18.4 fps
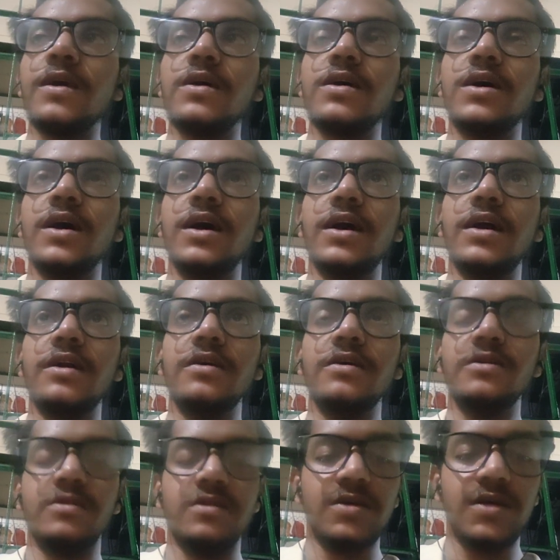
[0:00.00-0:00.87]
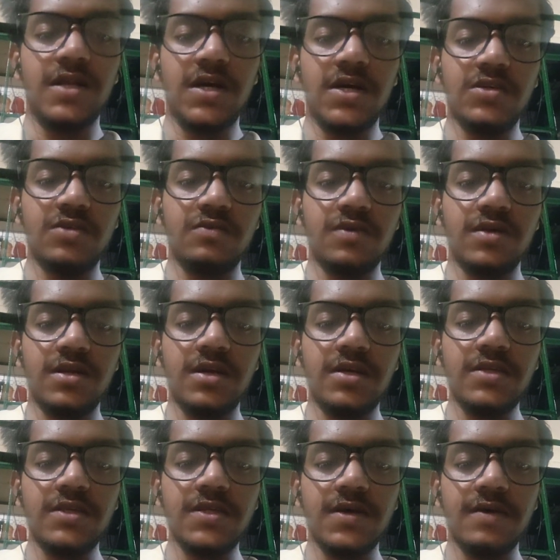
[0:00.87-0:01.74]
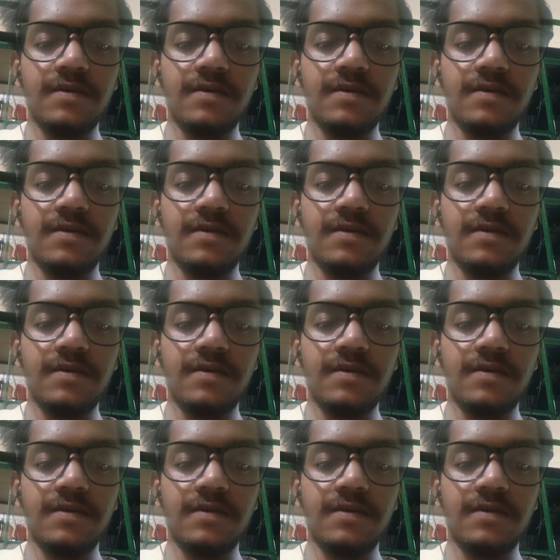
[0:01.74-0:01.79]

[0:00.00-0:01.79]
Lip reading: and the last one is